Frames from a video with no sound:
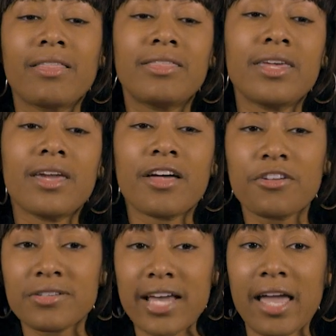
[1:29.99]
The
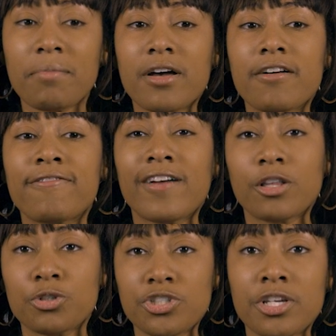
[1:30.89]
other type of
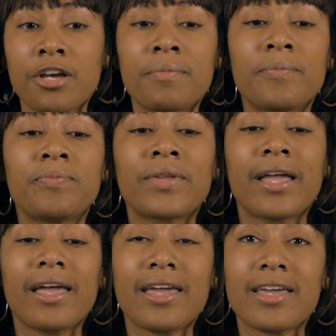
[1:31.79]
fellowship
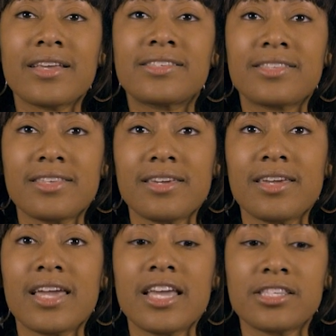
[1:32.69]
is
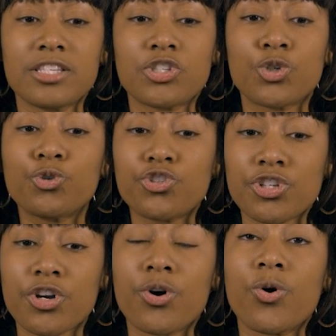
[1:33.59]
the
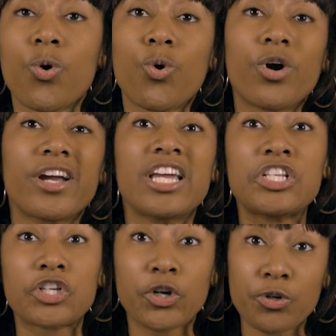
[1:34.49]
institutional or
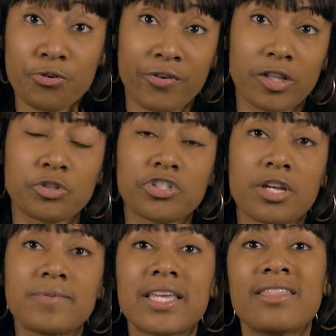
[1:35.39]
internal
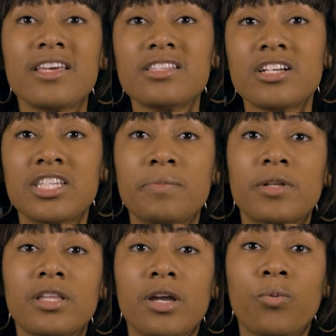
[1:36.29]
fellowships, and these are
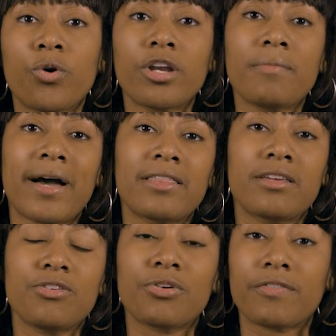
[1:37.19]
typically awarded by the
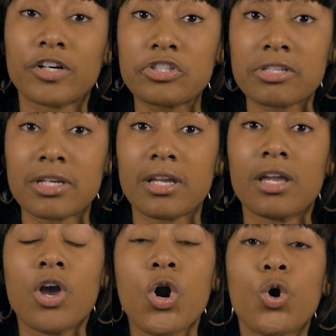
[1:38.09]

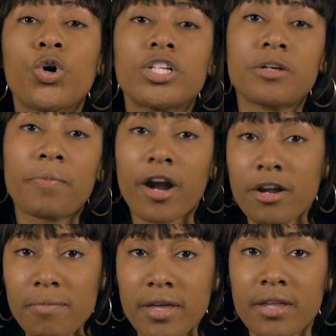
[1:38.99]
university or
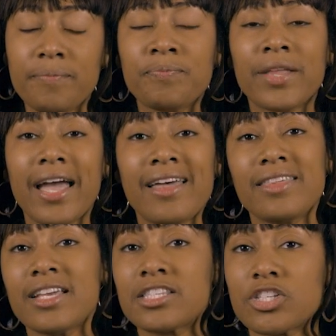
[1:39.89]
department at
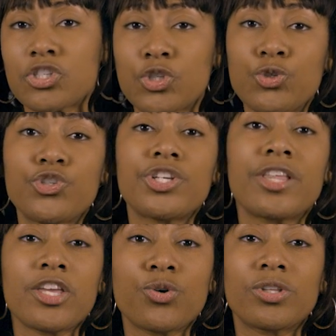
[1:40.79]
the institution
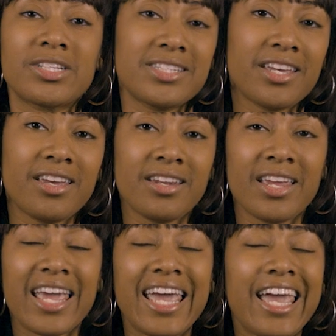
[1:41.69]
that you'll attend,
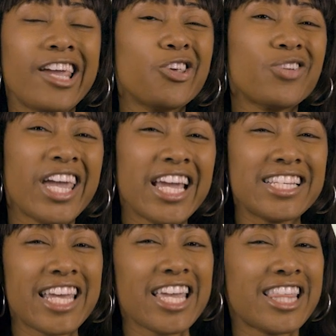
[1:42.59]
and you can't
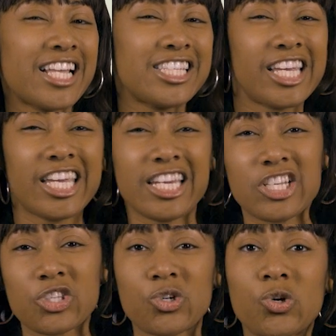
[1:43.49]
take that to any
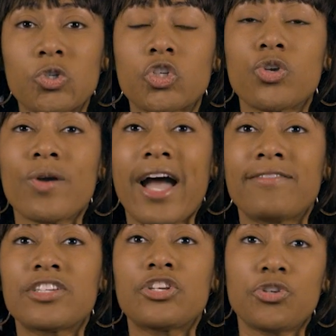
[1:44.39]
school, so you
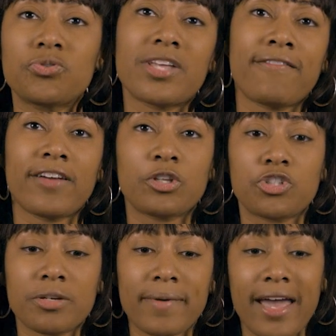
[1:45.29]
have to use that
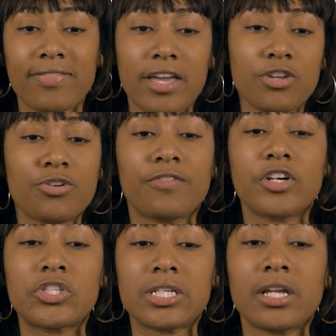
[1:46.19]
fellowship at that
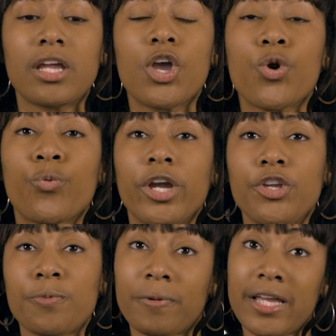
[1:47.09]
university where
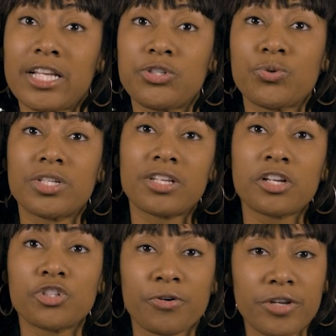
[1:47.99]
you plan to
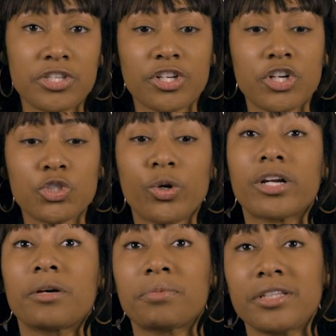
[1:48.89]
conduct your research or
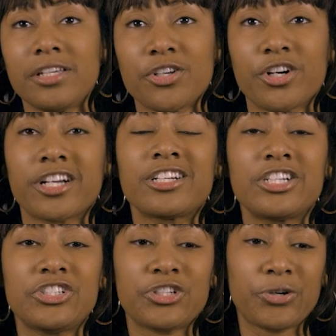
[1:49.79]
complete your
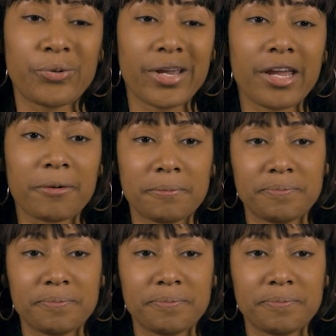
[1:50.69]
degree.